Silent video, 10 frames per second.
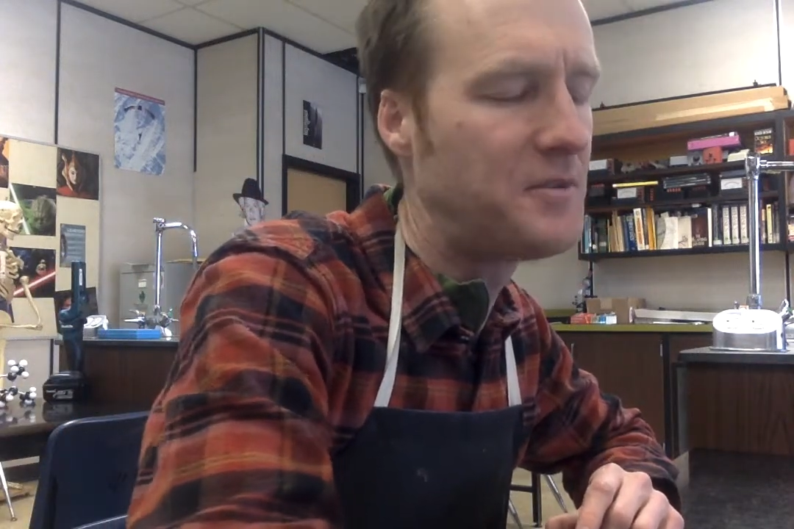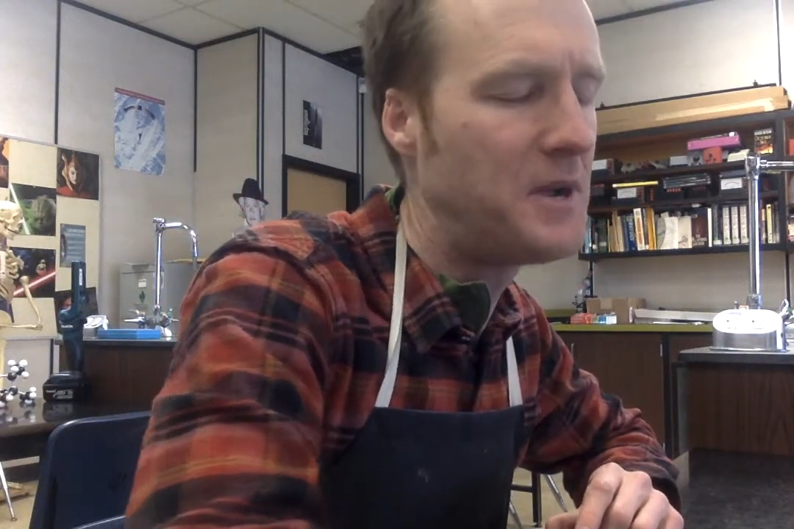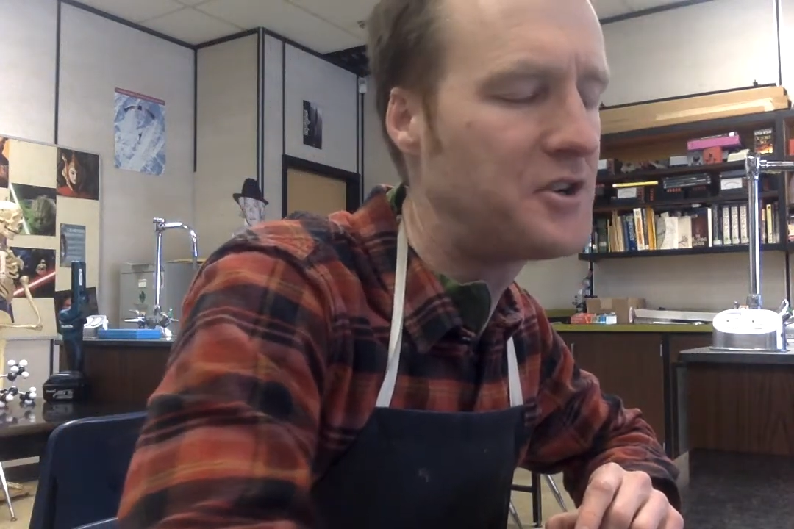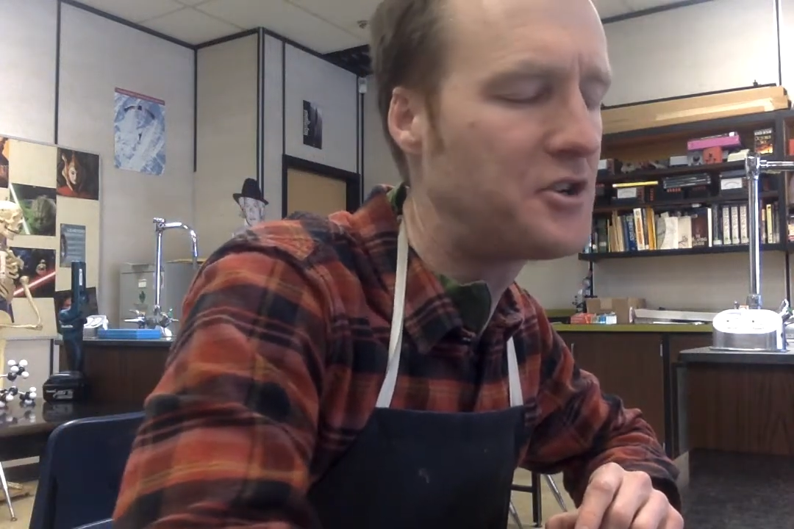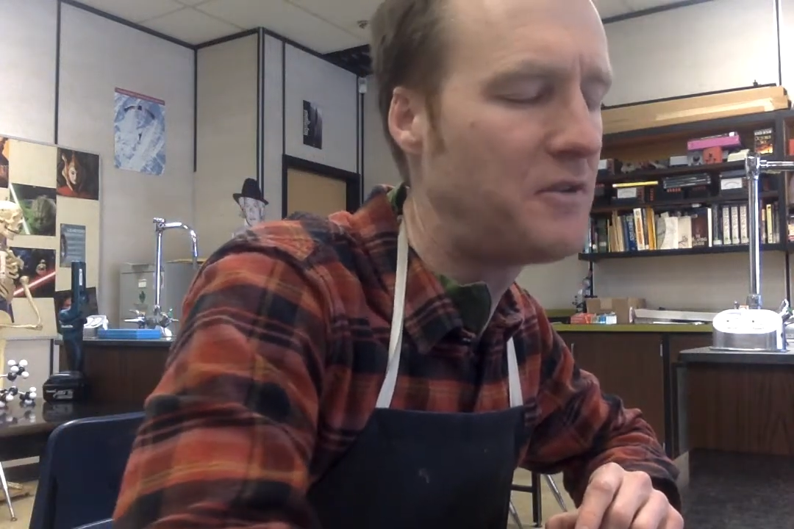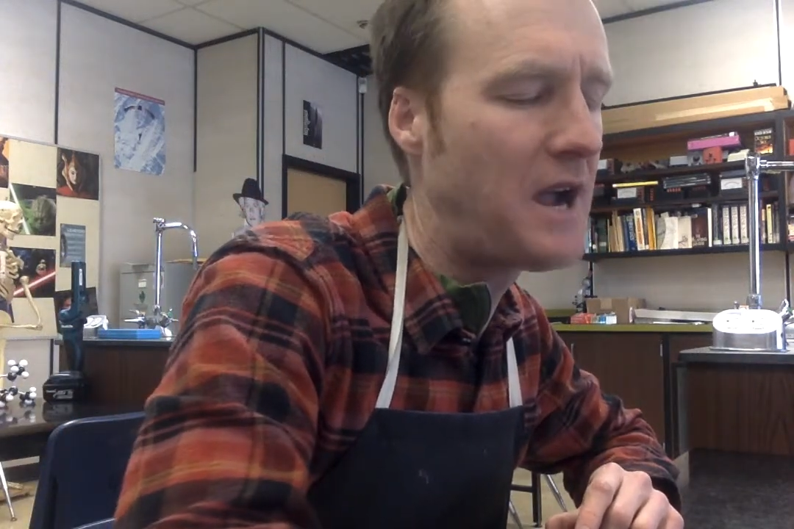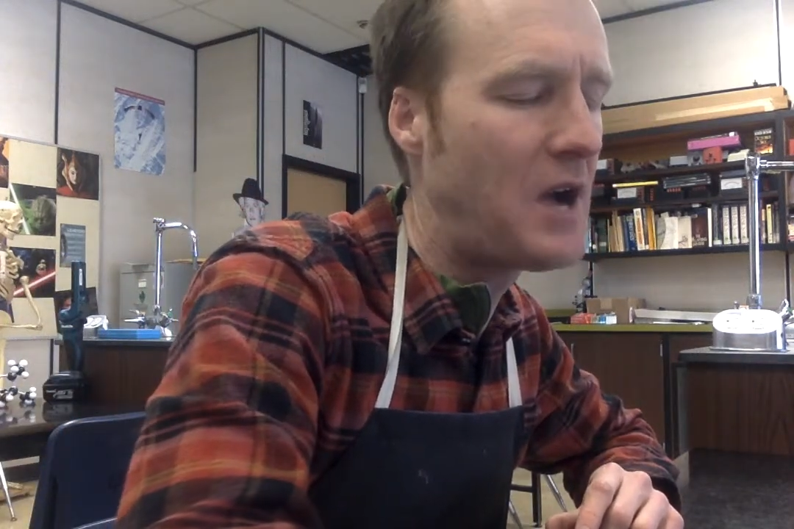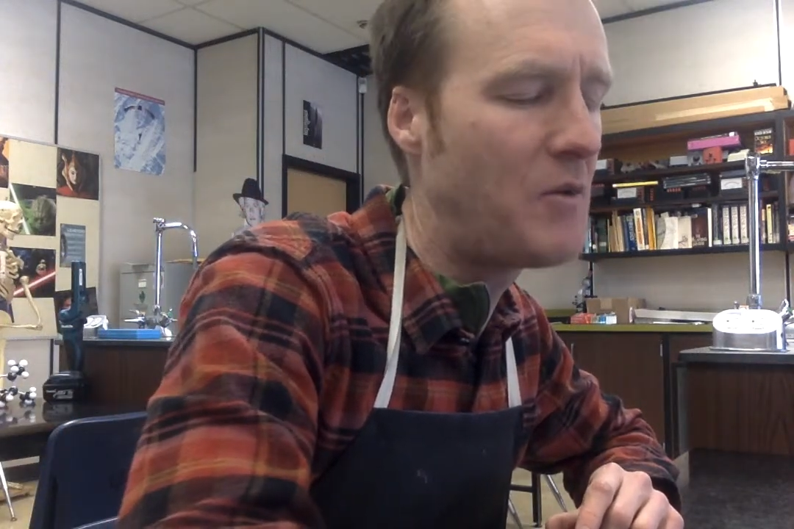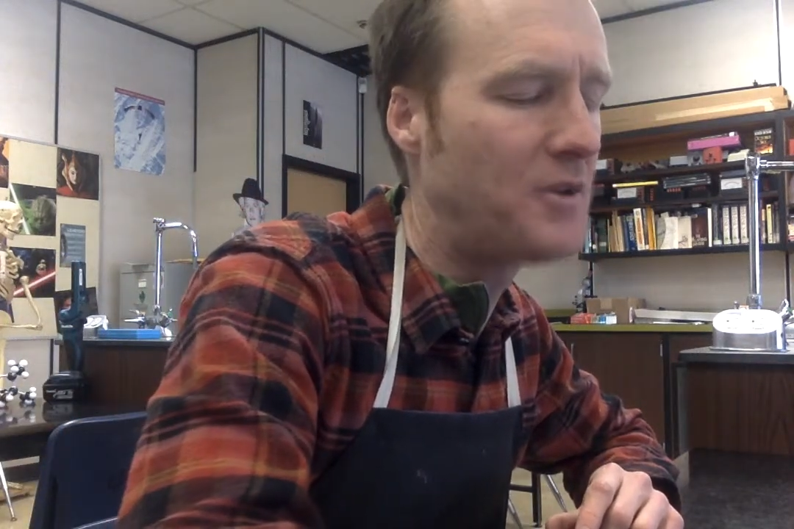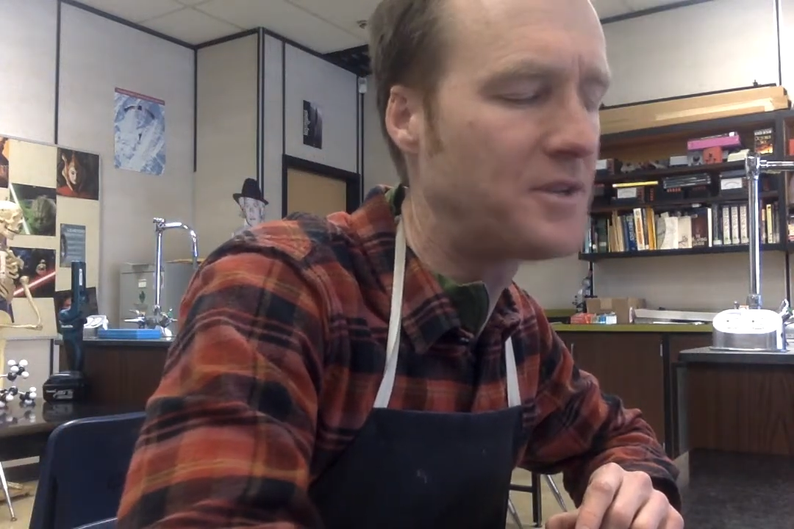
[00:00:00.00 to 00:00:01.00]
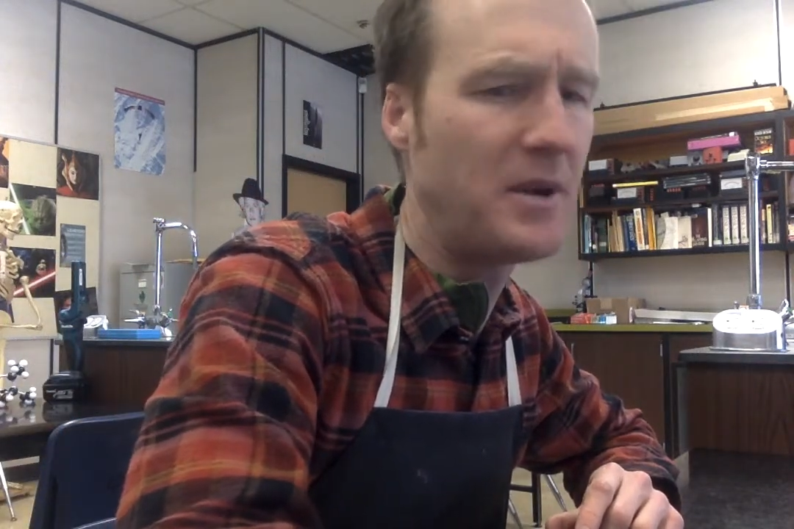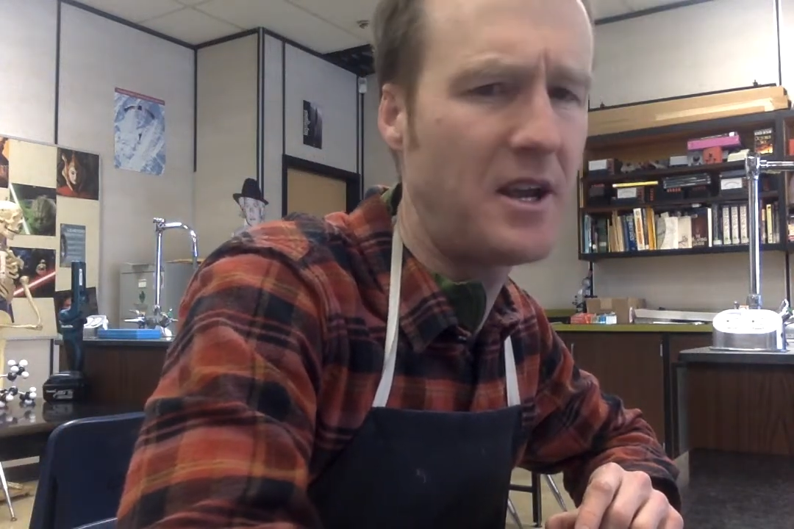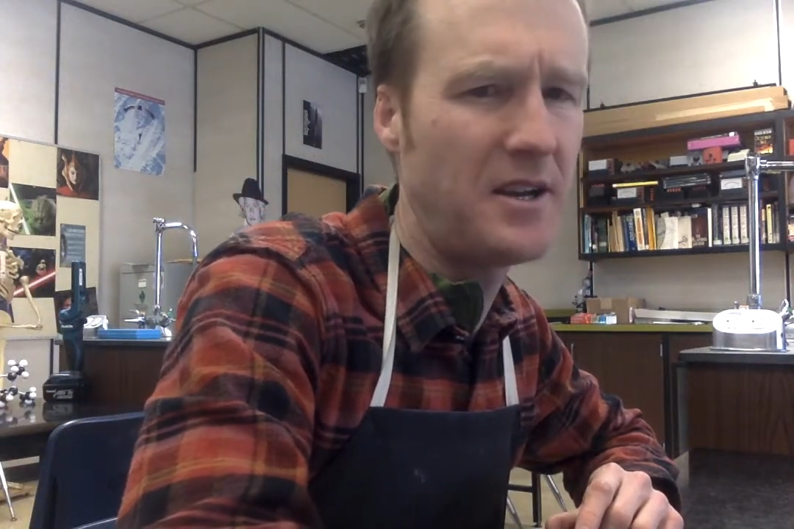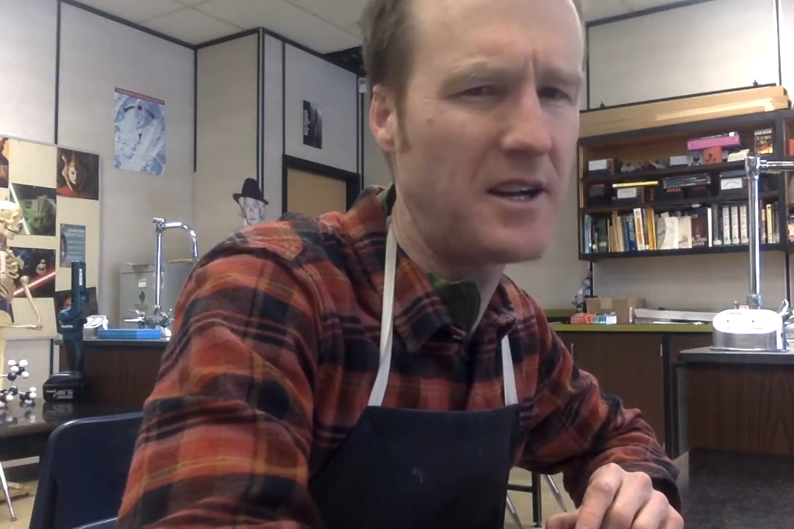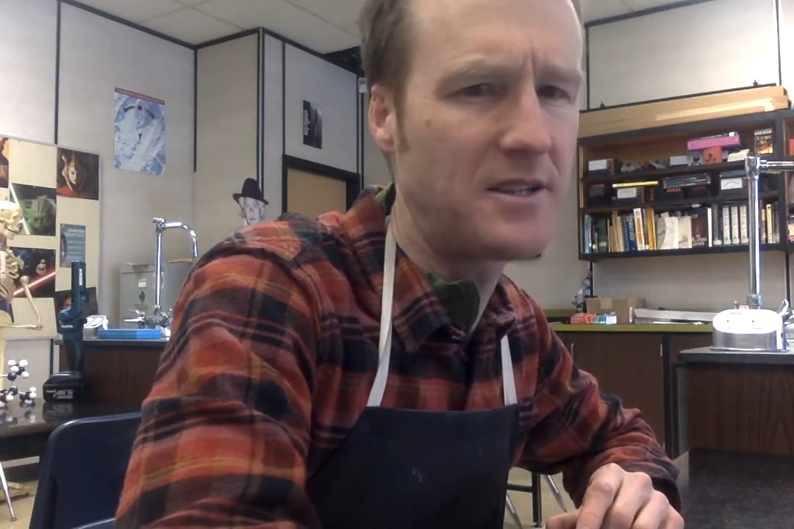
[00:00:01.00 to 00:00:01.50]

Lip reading: measure of how well something conducts